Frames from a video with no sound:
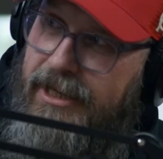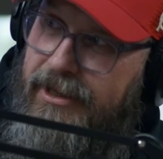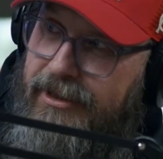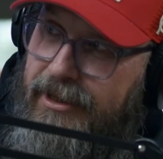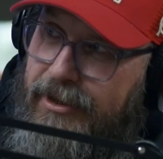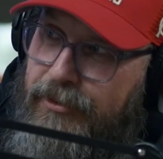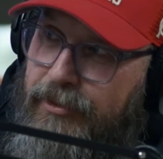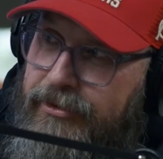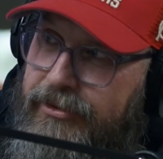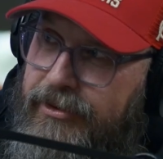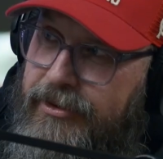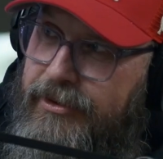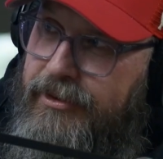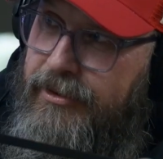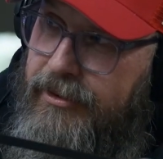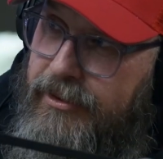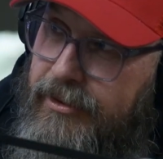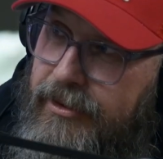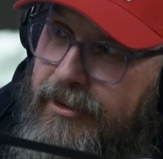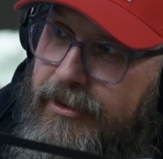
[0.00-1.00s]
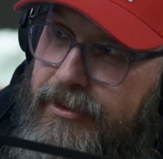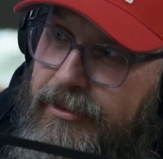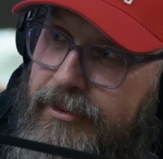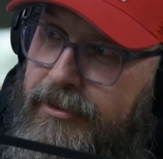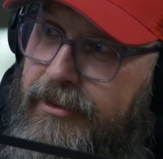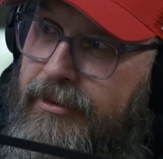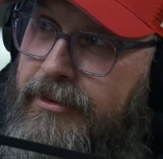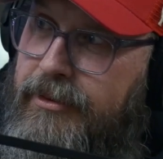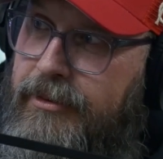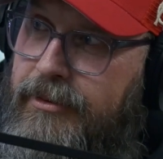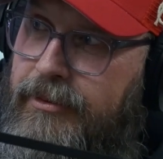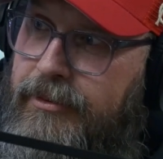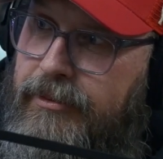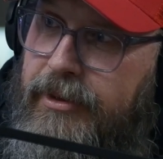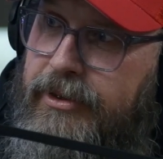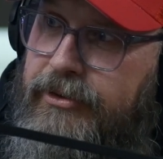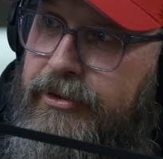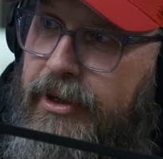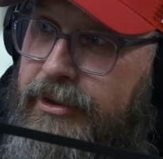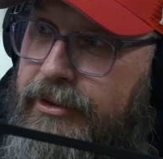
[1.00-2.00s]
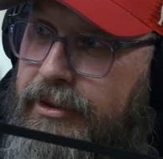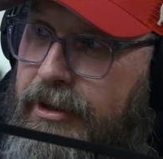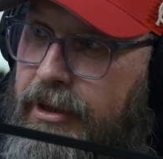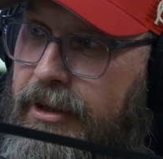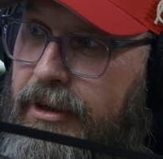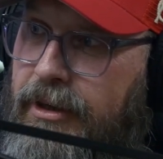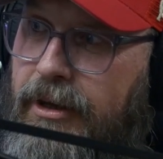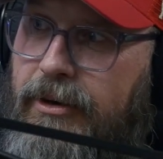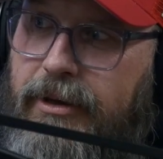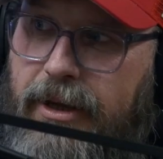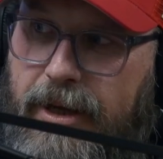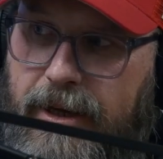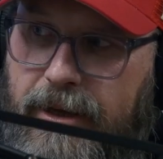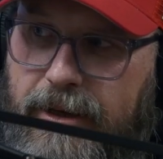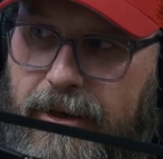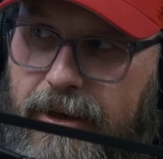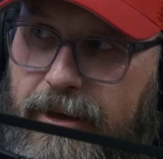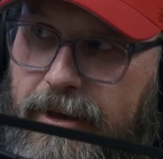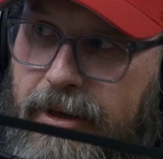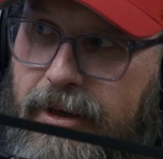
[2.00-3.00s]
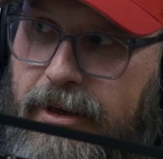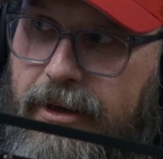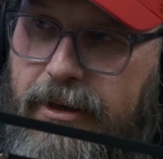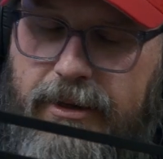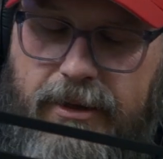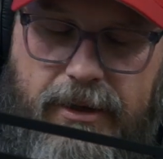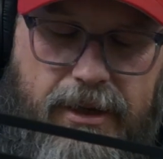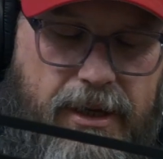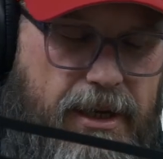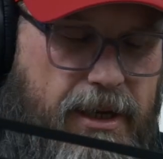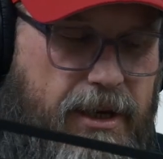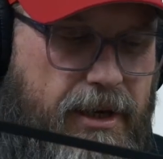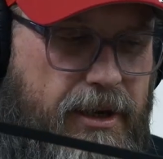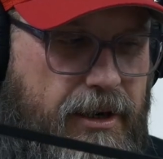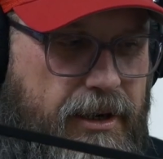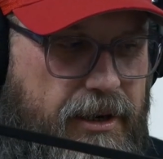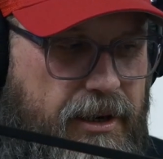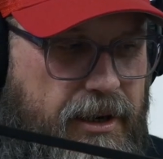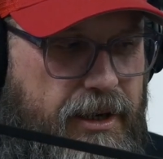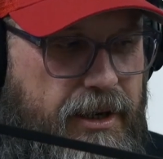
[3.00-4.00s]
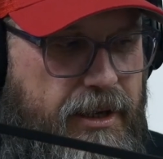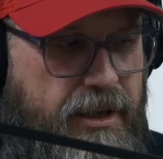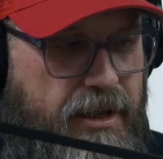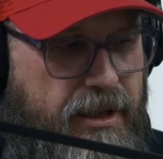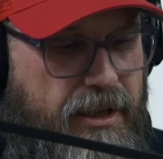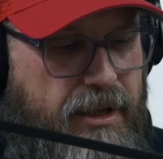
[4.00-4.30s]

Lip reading: think we should reach out to? Okay. Yeah. All right.